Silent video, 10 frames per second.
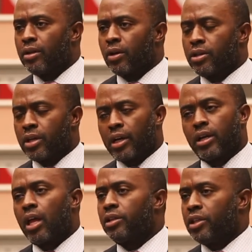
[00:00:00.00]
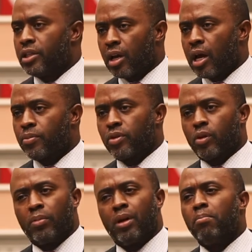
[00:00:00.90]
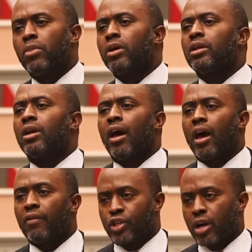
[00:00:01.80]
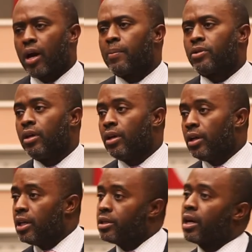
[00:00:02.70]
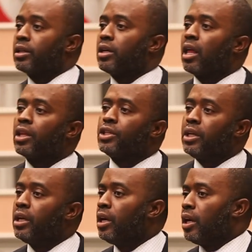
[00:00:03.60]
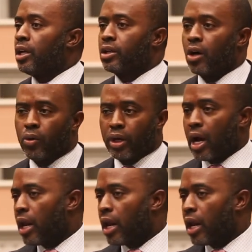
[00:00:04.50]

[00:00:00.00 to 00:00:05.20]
There are technology jobs. There'll be 1.5 million jobs in technology and coding.